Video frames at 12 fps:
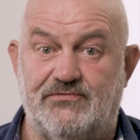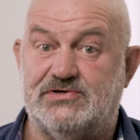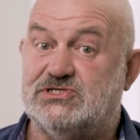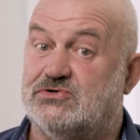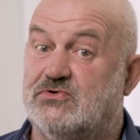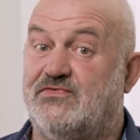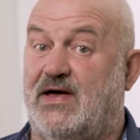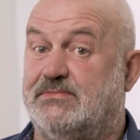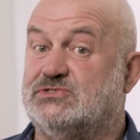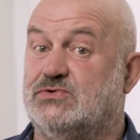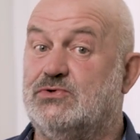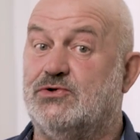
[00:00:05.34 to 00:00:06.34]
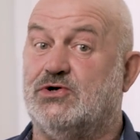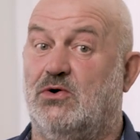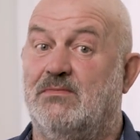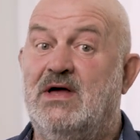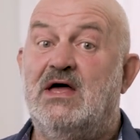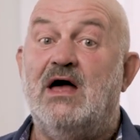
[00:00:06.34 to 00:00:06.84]
Officer of
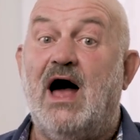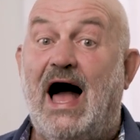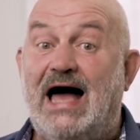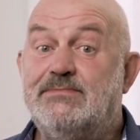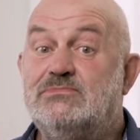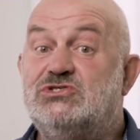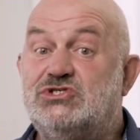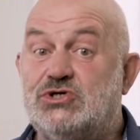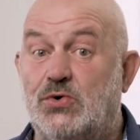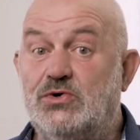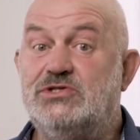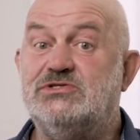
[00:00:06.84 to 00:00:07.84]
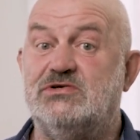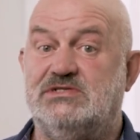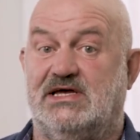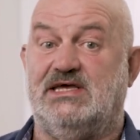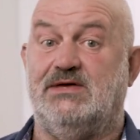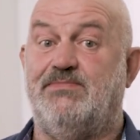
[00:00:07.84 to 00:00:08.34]
Amazon.com. I'm joined
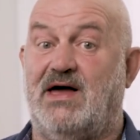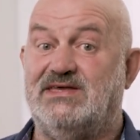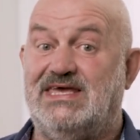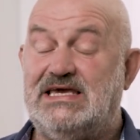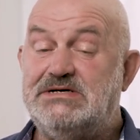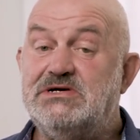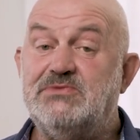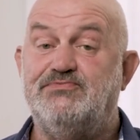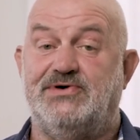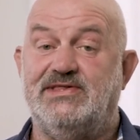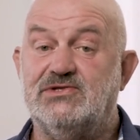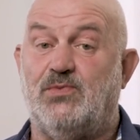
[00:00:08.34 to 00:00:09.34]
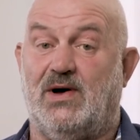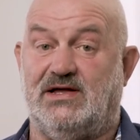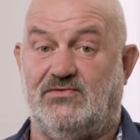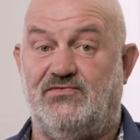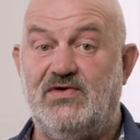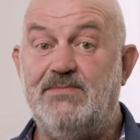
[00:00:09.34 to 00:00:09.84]
today by Eric
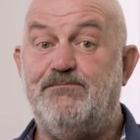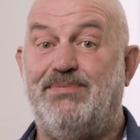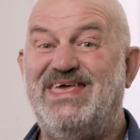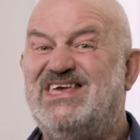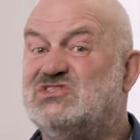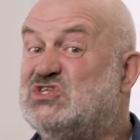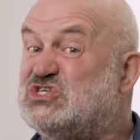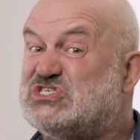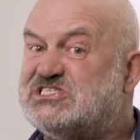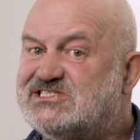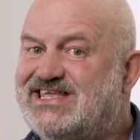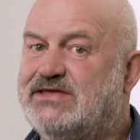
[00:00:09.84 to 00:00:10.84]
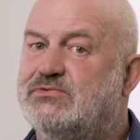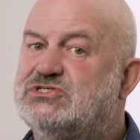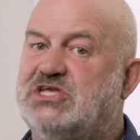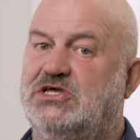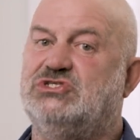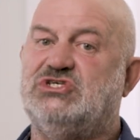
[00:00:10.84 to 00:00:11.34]
Brandwine, VP and
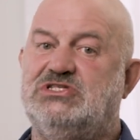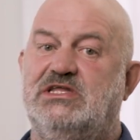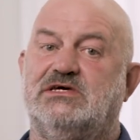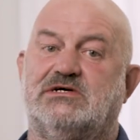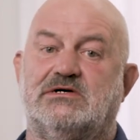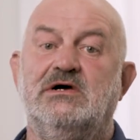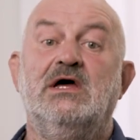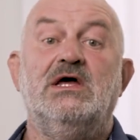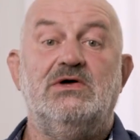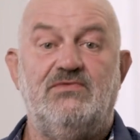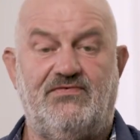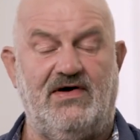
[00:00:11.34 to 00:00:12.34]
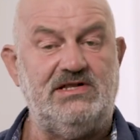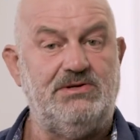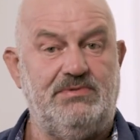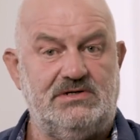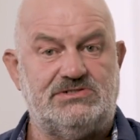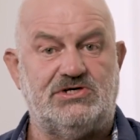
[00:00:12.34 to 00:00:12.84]
Distinguished Engineer with
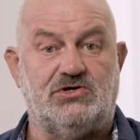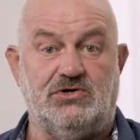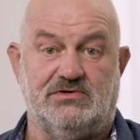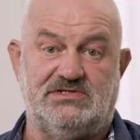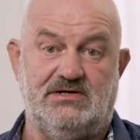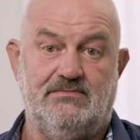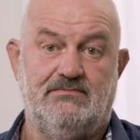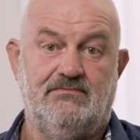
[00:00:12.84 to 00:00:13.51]
AWS Security.